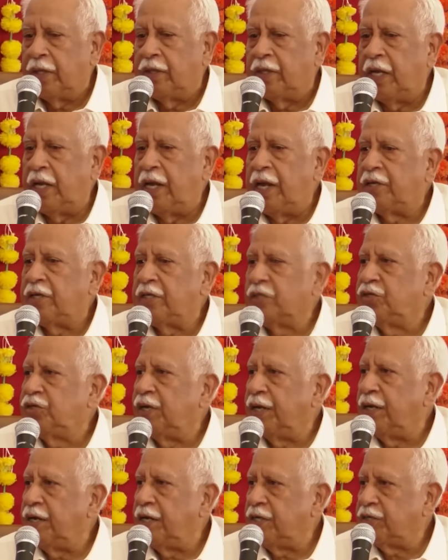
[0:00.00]
the latest
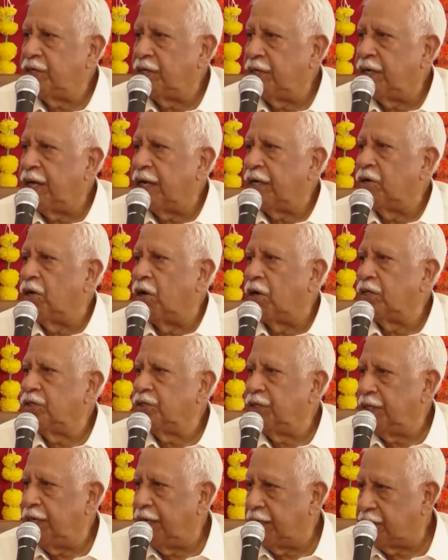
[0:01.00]
generation
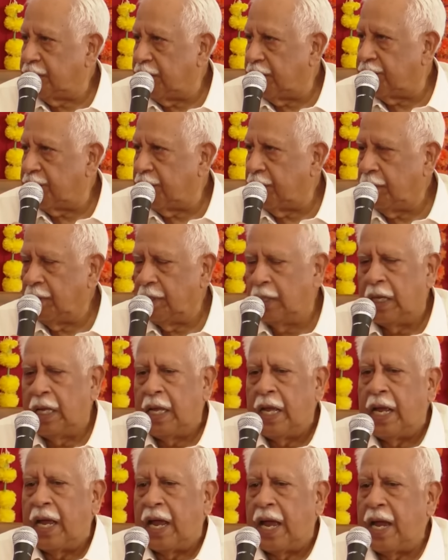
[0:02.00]
technology, etc.
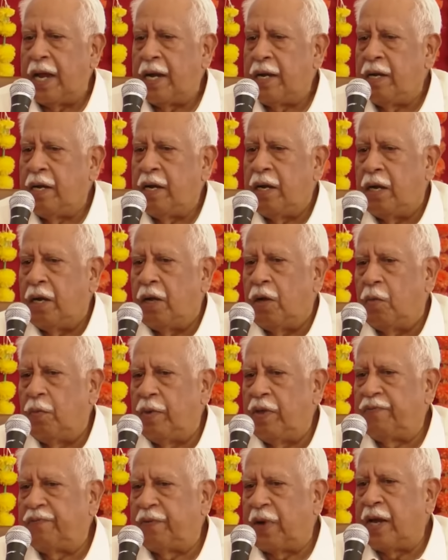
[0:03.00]
And
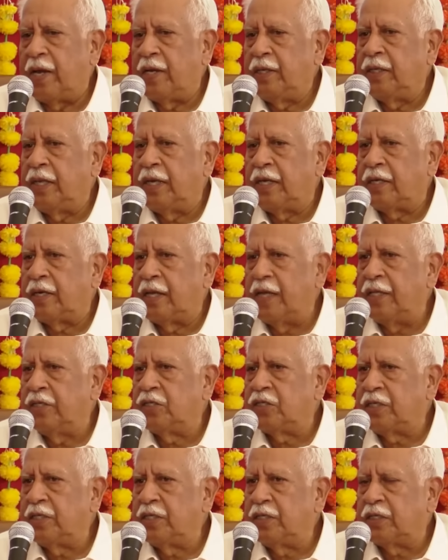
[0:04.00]
we find that
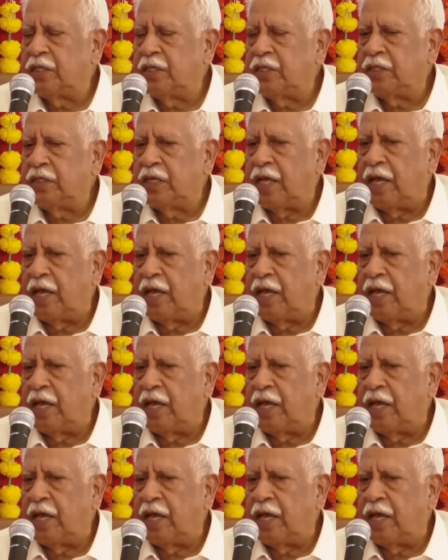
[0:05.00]
instances